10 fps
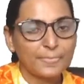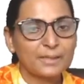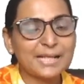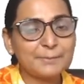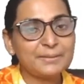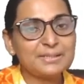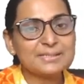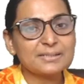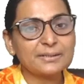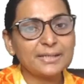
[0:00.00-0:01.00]
That
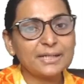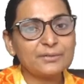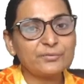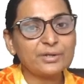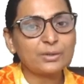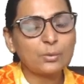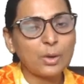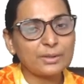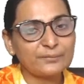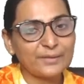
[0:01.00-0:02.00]
means the atrial
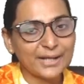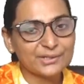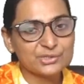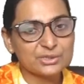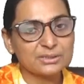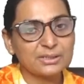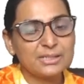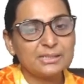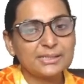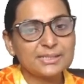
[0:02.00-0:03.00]
contraction
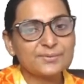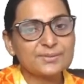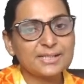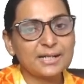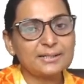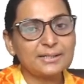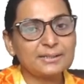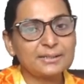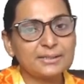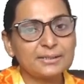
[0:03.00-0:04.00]
is
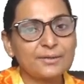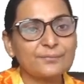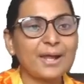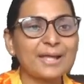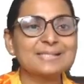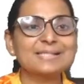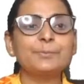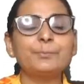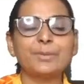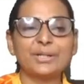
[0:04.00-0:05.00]
resulting in the rise
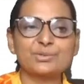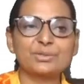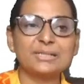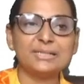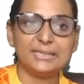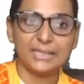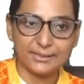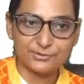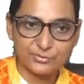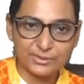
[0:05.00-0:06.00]
in pressure in the
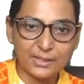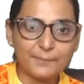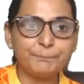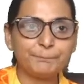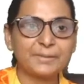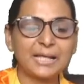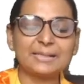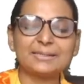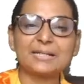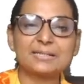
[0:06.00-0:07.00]
atria,
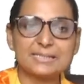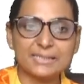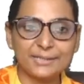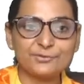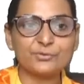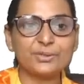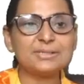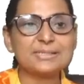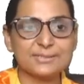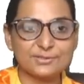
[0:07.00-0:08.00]
and that is
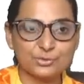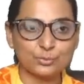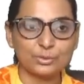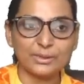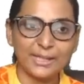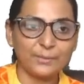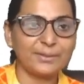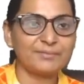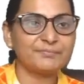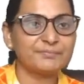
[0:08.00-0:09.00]
atrial systole, A
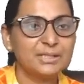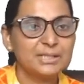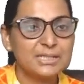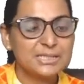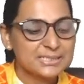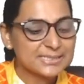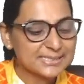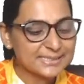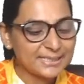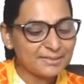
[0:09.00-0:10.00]
wave.
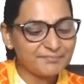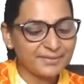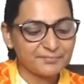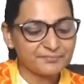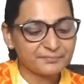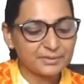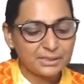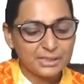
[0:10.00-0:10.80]
C wave.